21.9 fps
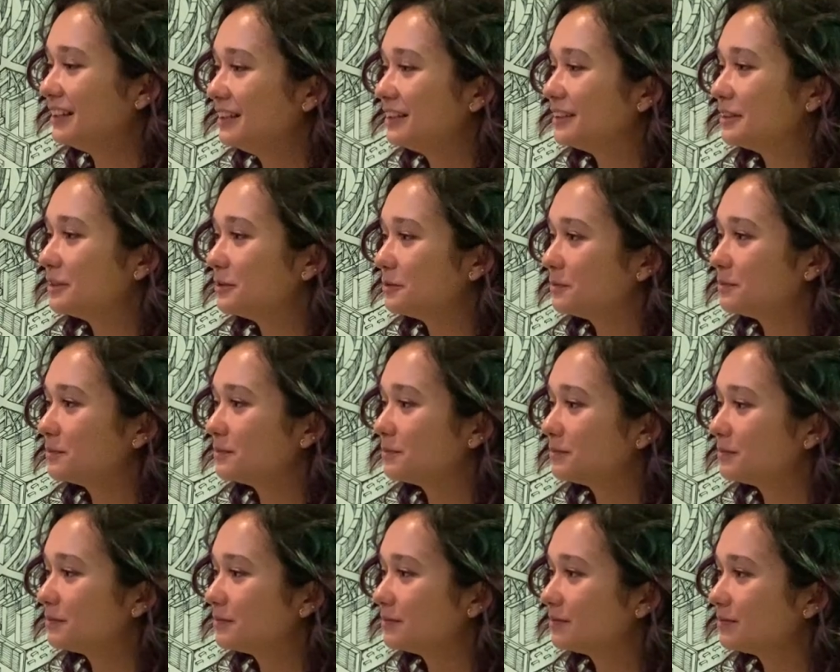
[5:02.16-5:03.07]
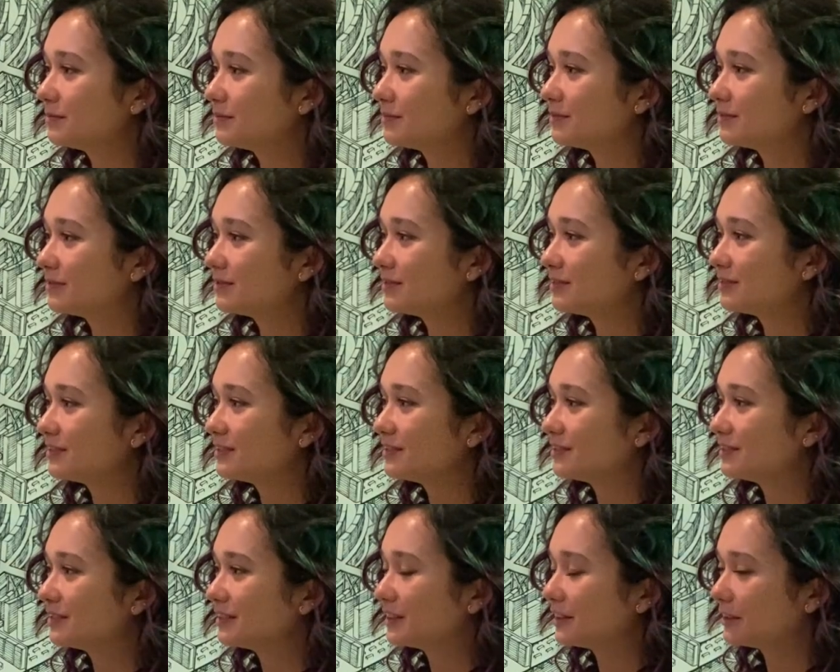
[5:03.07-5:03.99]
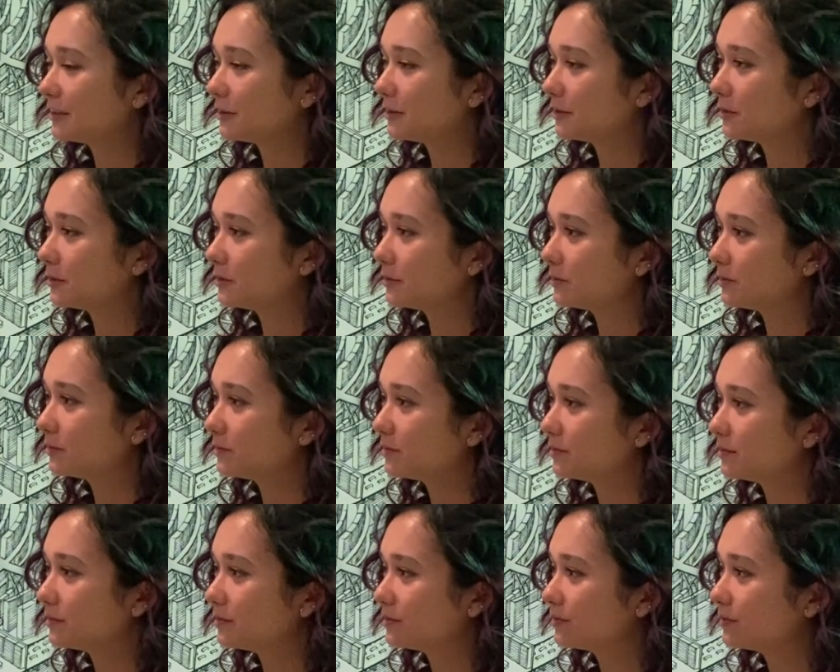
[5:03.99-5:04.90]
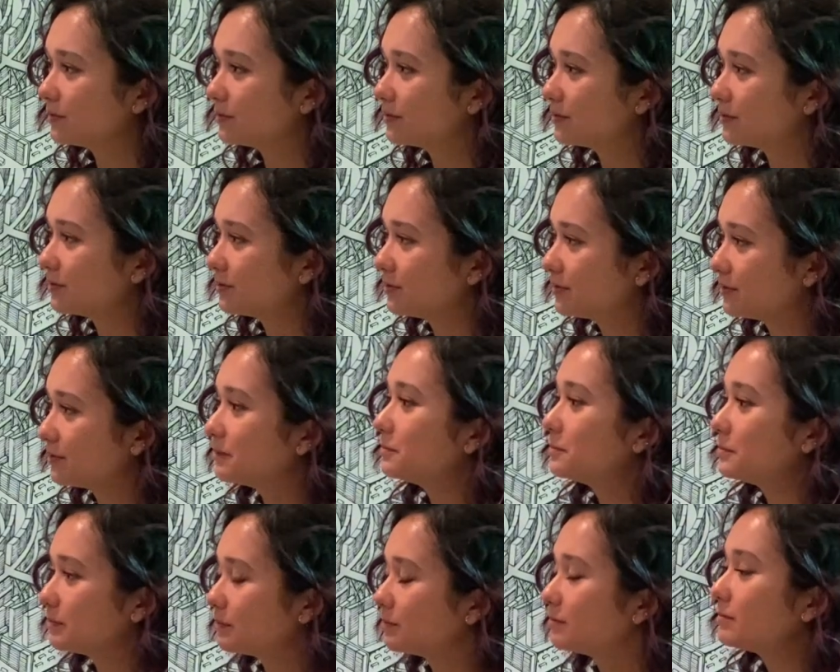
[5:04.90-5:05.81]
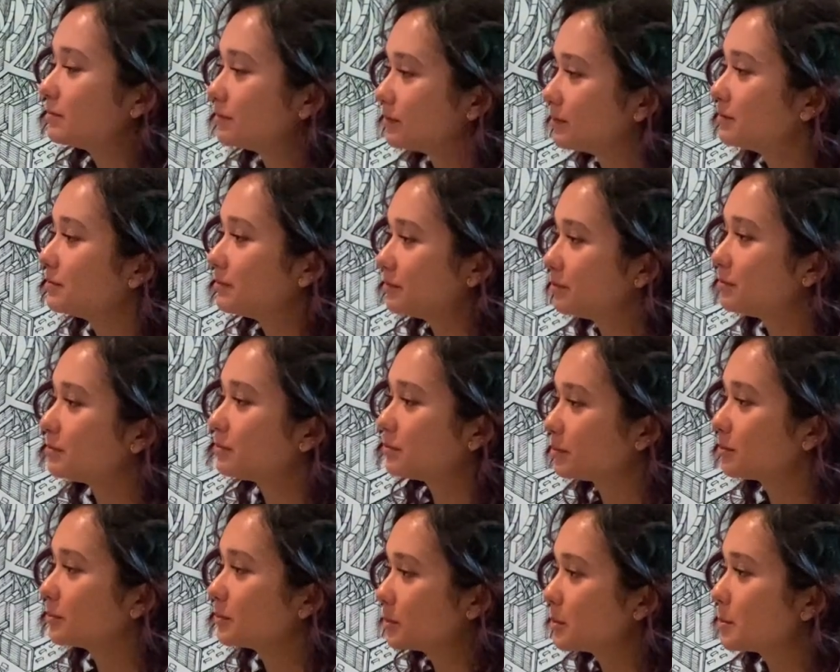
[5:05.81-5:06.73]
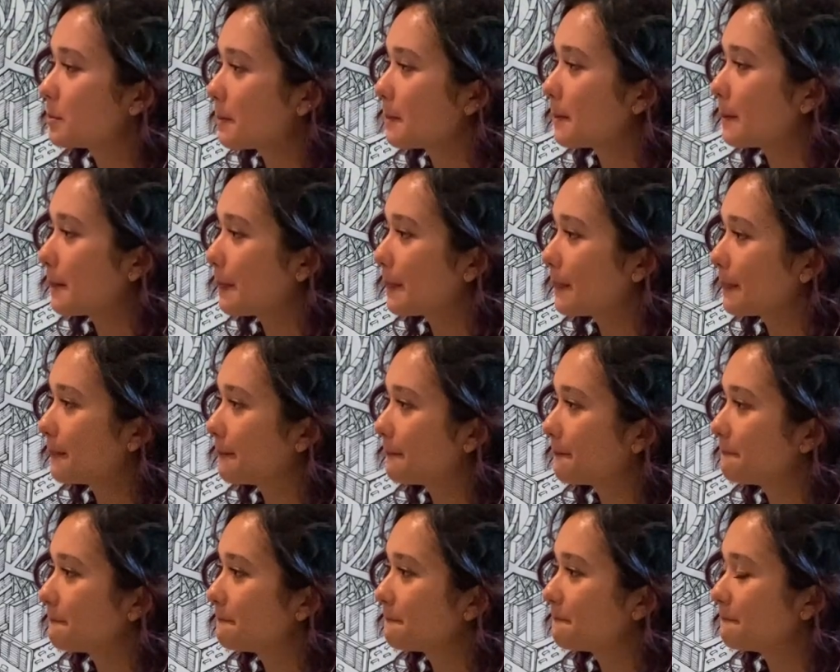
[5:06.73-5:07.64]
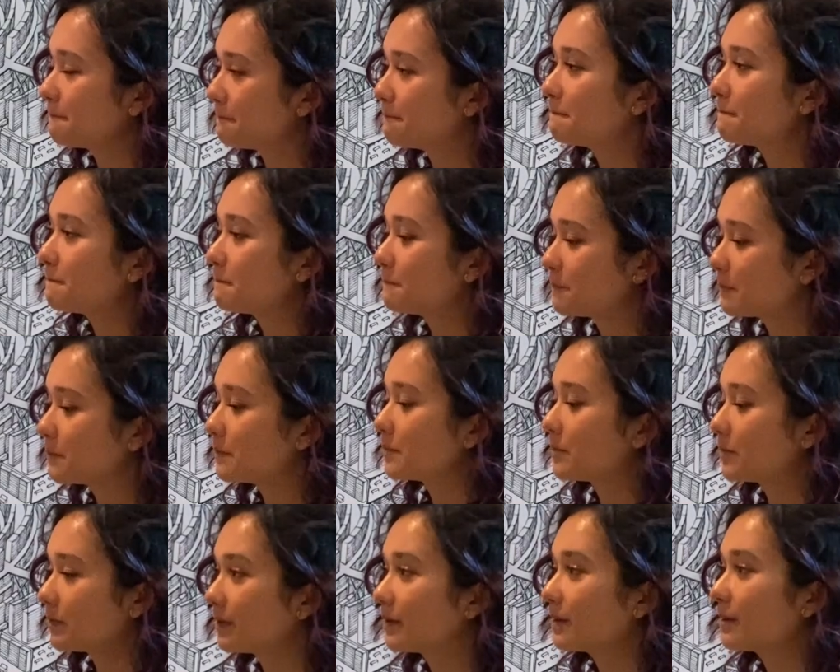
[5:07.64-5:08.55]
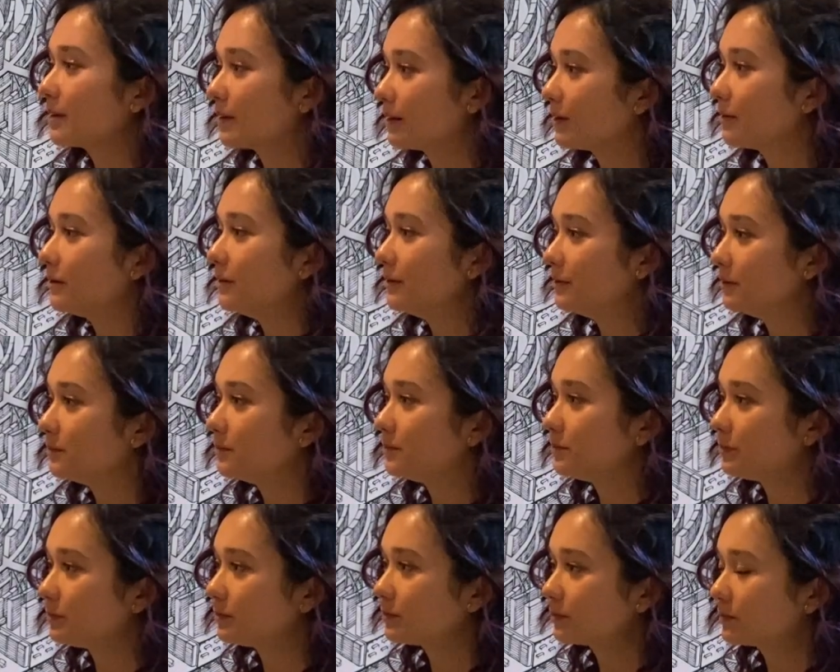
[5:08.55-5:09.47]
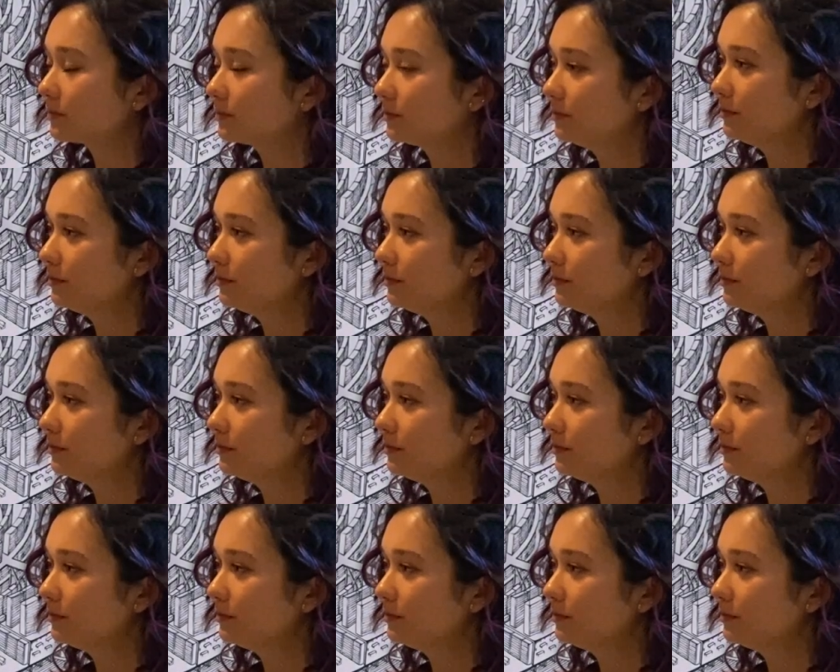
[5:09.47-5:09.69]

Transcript: [no speech]